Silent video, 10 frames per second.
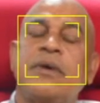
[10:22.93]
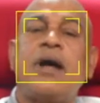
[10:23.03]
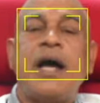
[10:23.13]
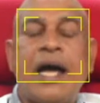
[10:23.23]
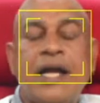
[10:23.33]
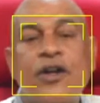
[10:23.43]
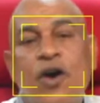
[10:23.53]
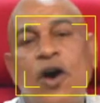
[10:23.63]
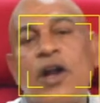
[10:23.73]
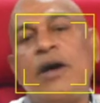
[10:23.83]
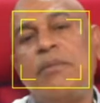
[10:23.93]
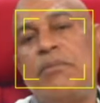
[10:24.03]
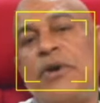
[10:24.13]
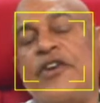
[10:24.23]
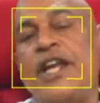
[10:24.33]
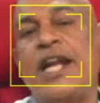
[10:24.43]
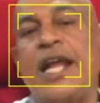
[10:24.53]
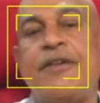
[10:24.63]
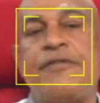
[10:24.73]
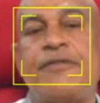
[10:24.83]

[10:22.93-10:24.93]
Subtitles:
and other marine life.